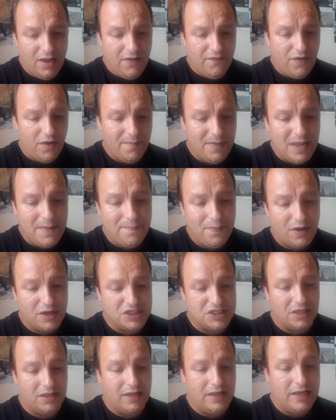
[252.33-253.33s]
For me
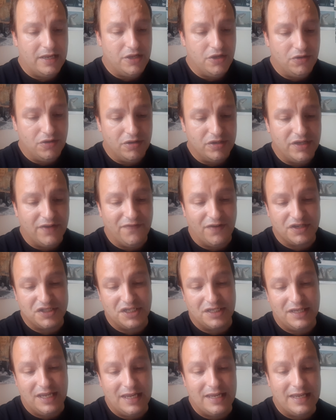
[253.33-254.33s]
personally,
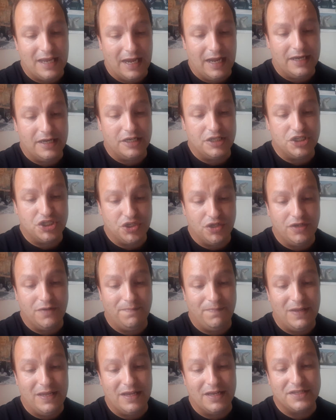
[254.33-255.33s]
neurodiversity can and should
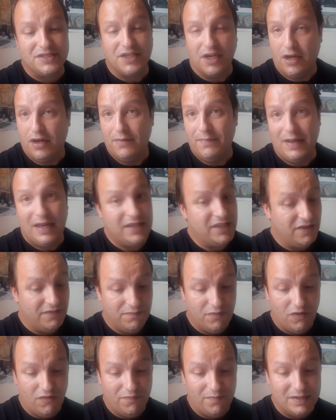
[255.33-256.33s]
be a term and a
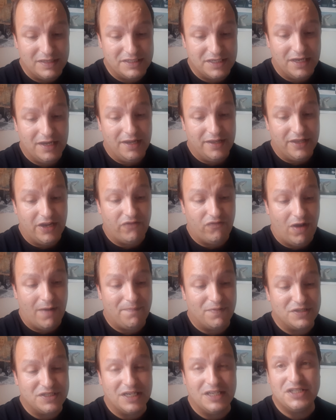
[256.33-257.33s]
movement that
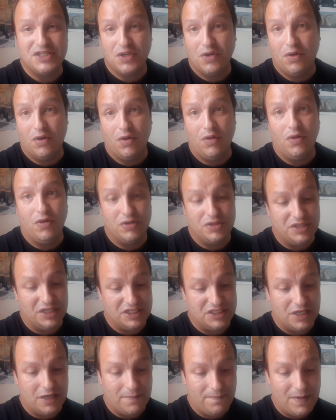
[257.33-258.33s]
represents all
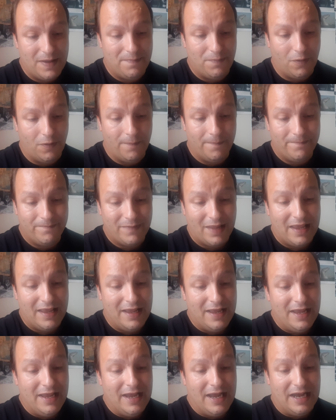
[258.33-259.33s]
autistic people.
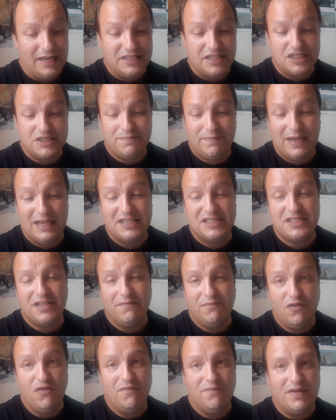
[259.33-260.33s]
At its best, the
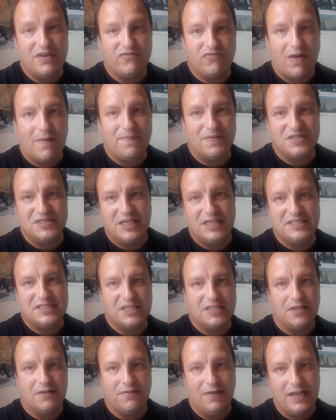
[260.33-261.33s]
movement represents a
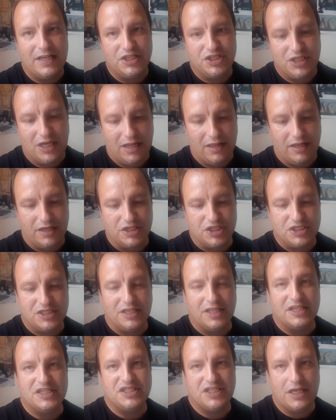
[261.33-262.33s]
direct challenge to
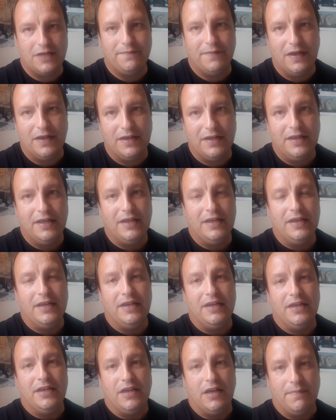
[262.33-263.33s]
the stigma,
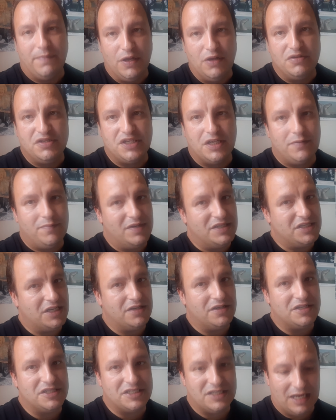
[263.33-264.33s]
abuse and
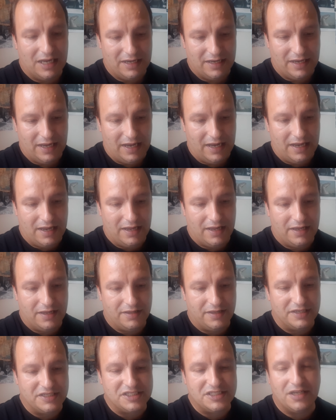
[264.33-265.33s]
misunderstanding
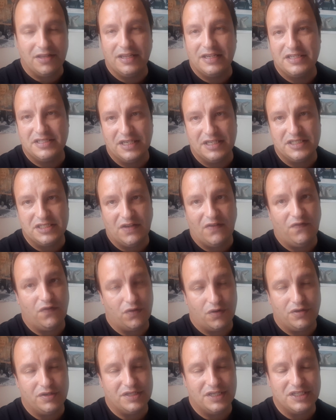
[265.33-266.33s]
that still exist for
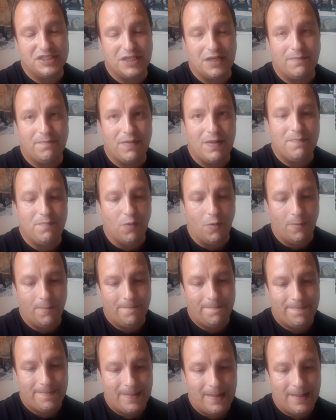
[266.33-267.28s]
autistic people.